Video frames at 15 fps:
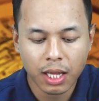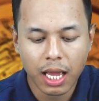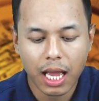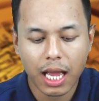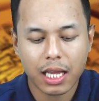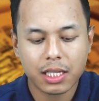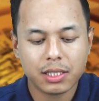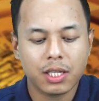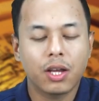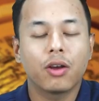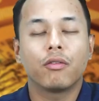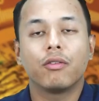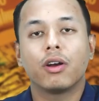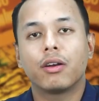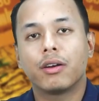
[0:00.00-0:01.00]
As
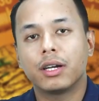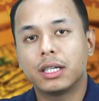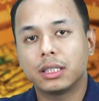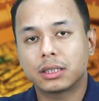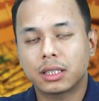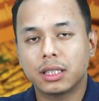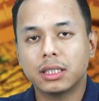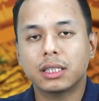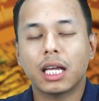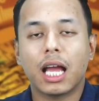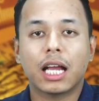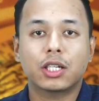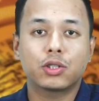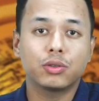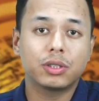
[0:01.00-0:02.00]
we already discussed,
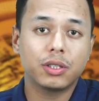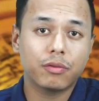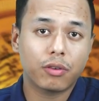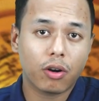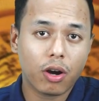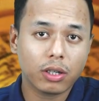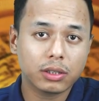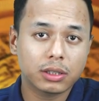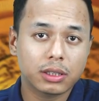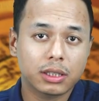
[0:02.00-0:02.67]
extrusive rocks,